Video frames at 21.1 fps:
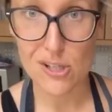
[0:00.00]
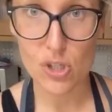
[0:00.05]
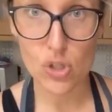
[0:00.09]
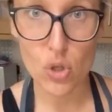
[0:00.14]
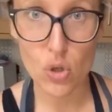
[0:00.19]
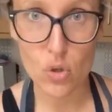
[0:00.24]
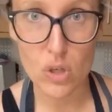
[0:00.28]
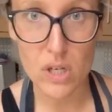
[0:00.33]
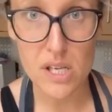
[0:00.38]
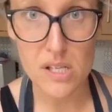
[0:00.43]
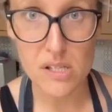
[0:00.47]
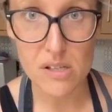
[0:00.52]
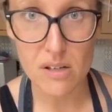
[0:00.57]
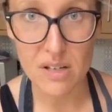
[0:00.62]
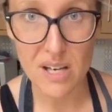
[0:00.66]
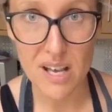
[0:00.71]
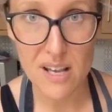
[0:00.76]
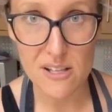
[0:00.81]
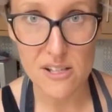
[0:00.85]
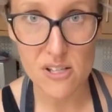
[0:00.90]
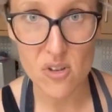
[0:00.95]
units on
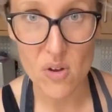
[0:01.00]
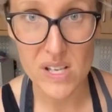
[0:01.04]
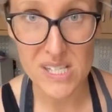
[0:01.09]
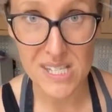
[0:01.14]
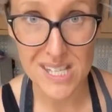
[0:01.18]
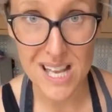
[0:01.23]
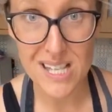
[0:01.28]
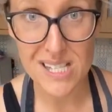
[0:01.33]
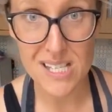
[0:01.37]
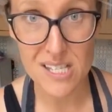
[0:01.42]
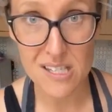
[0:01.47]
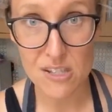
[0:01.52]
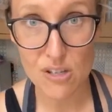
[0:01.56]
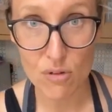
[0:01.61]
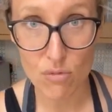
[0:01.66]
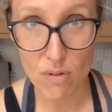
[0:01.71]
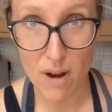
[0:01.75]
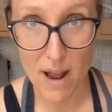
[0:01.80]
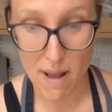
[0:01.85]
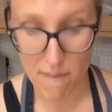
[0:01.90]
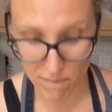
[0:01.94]
it, so I set it to
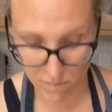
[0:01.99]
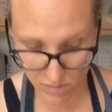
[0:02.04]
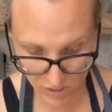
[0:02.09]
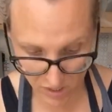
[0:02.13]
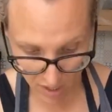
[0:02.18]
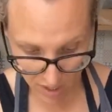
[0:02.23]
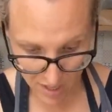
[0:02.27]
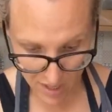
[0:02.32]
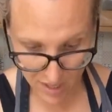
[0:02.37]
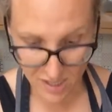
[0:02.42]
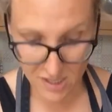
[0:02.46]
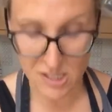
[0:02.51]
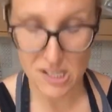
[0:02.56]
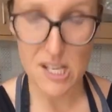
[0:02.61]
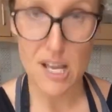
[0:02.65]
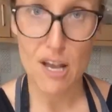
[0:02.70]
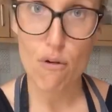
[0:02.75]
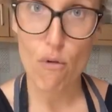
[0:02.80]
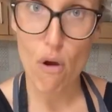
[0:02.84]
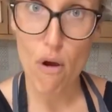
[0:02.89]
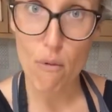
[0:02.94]
grams,
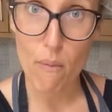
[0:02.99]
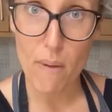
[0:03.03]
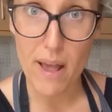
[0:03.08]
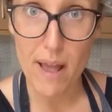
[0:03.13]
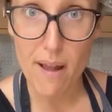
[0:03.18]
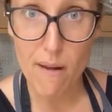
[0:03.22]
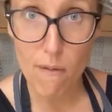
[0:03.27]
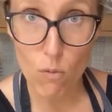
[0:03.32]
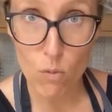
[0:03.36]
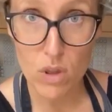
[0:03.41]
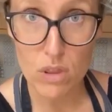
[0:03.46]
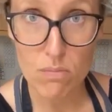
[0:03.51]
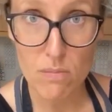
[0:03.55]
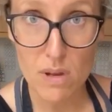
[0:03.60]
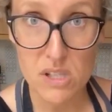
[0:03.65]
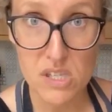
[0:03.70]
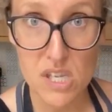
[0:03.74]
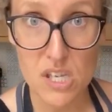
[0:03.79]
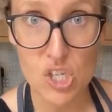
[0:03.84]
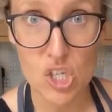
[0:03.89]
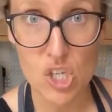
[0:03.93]
0 it with my
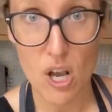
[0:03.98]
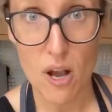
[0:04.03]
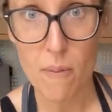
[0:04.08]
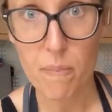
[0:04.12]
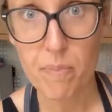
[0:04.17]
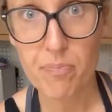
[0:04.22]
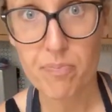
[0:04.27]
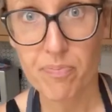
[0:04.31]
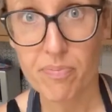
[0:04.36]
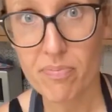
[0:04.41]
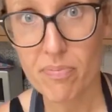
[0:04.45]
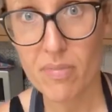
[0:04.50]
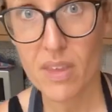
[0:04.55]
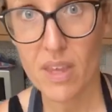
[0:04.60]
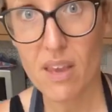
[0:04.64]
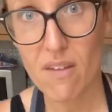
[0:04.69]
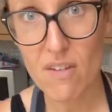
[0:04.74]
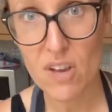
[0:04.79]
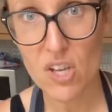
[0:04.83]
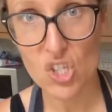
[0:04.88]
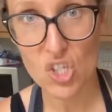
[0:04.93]
dish on,
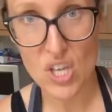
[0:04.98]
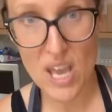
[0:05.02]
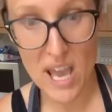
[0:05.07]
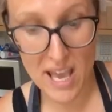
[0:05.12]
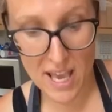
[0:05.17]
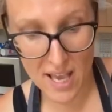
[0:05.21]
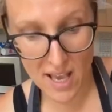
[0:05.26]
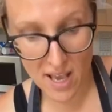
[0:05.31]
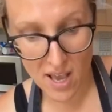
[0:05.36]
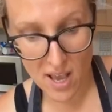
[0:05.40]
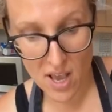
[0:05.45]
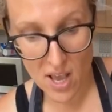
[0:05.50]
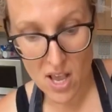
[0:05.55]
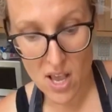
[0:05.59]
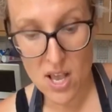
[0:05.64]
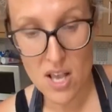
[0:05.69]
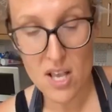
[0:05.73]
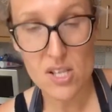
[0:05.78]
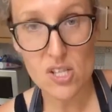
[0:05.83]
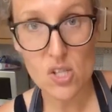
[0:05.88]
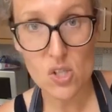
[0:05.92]
give it a shake,
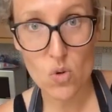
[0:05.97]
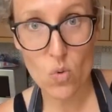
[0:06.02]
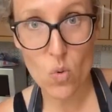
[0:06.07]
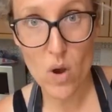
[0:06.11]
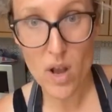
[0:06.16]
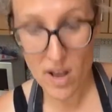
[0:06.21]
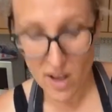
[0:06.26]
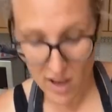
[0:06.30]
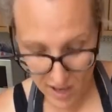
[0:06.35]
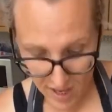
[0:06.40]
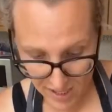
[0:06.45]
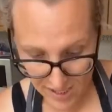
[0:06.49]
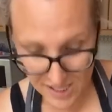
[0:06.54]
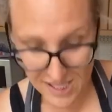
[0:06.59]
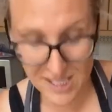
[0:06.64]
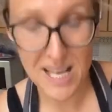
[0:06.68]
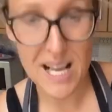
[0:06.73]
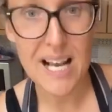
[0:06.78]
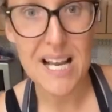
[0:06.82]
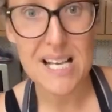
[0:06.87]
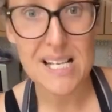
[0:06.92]
squirt
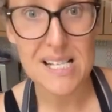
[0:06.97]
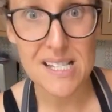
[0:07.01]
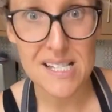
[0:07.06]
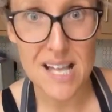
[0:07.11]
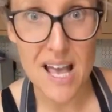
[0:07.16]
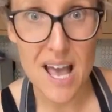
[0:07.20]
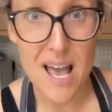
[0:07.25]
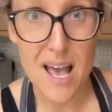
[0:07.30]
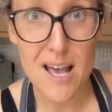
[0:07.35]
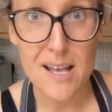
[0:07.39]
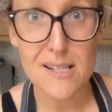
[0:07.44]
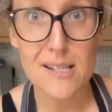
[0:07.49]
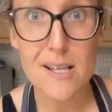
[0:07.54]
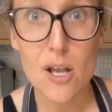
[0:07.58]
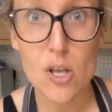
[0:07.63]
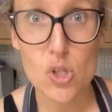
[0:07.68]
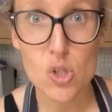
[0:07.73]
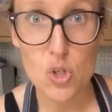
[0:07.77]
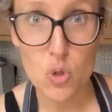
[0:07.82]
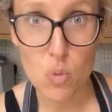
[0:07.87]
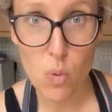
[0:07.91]
until it says
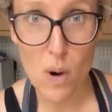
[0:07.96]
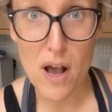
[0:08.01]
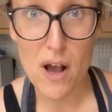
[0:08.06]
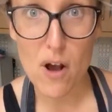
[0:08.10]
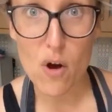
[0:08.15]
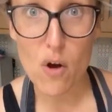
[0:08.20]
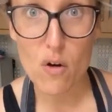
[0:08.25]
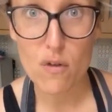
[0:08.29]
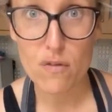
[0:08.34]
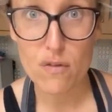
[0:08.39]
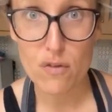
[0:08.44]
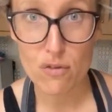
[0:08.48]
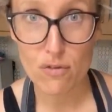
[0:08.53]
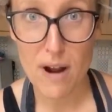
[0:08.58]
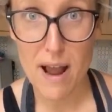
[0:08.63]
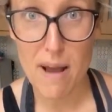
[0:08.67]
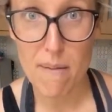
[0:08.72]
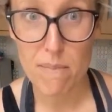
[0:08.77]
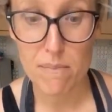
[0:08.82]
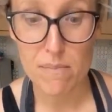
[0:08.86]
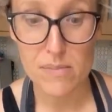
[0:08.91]
12
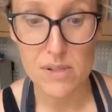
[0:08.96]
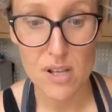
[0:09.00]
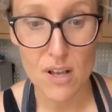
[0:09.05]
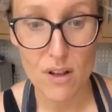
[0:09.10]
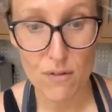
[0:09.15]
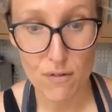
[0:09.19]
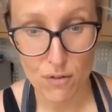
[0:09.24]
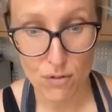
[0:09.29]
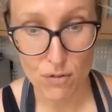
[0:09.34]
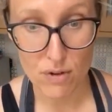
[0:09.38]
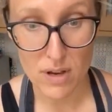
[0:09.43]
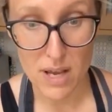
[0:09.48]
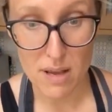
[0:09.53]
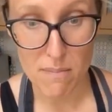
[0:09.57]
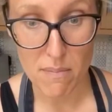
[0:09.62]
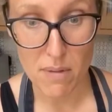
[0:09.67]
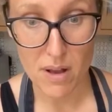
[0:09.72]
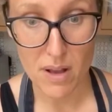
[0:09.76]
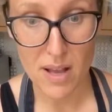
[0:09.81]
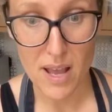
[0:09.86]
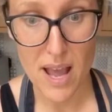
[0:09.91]
grams of
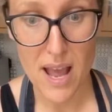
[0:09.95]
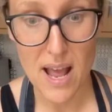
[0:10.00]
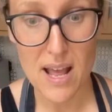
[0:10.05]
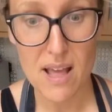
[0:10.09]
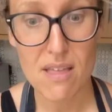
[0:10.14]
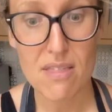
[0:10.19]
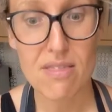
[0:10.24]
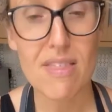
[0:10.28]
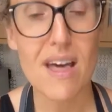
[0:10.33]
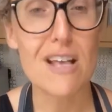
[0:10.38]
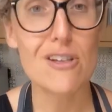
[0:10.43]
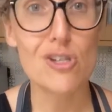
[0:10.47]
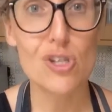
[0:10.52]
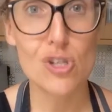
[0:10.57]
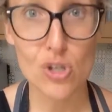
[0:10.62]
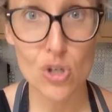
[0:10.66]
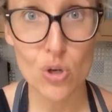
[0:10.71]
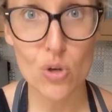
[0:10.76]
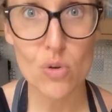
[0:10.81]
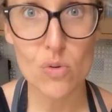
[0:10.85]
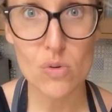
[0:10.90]
cream, okay? That's
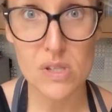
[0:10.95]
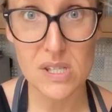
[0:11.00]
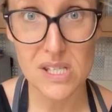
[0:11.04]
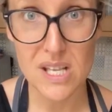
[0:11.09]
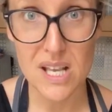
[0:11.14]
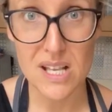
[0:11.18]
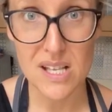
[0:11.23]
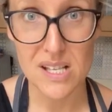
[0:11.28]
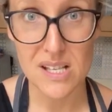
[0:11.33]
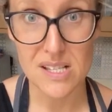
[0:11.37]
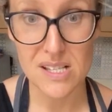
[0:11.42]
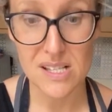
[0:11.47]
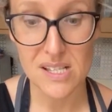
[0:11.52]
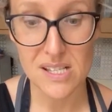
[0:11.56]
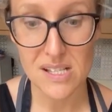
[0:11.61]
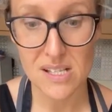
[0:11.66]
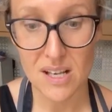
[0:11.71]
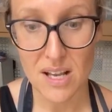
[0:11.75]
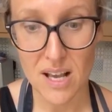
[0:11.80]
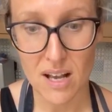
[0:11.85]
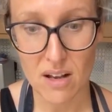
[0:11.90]
2
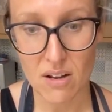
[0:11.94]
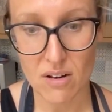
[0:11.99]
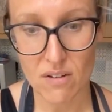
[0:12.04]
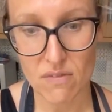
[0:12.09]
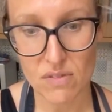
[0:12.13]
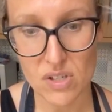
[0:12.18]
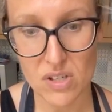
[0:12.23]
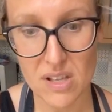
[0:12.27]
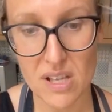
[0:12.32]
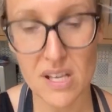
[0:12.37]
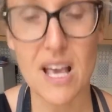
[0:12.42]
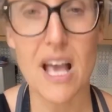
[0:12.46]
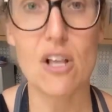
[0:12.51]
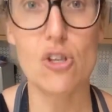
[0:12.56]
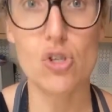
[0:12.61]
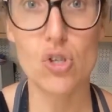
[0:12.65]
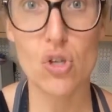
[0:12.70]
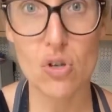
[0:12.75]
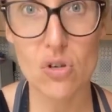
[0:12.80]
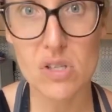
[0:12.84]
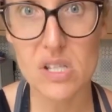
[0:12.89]
syns. Hang on, have I done that? Yeah,
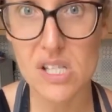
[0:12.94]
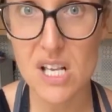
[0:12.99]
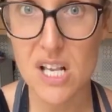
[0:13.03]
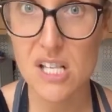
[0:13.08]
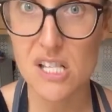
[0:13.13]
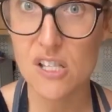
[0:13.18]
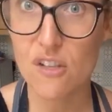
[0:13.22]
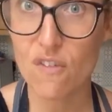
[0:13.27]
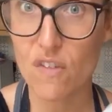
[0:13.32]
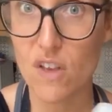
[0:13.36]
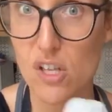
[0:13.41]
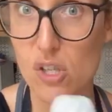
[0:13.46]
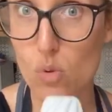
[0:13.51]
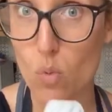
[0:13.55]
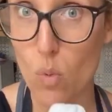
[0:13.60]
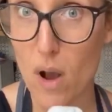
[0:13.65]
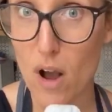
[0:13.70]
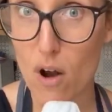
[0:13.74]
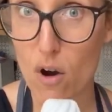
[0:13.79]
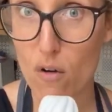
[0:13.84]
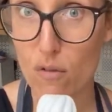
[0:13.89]
2 syns for your
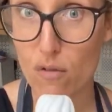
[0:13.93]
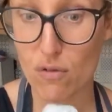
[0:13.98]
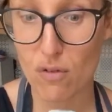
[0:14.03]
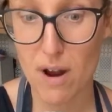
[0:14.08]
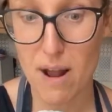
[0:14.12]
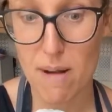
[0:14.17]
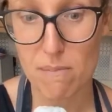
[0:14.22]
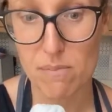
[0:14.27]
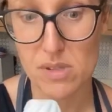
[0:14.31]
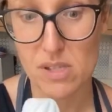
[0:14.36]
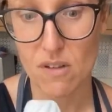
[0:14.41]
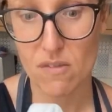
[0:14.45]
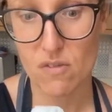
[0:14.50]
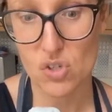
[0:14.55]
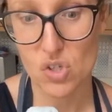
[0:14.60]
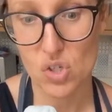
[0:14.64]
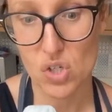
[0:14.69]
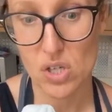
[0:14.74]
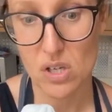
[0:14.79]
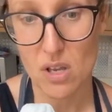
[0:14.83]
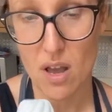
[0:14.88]
12 grams
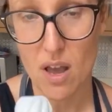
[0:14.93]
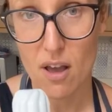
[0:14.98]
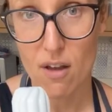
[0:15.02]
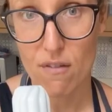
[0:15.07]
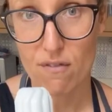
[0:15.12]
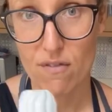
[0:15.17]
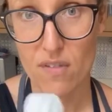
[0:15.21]
of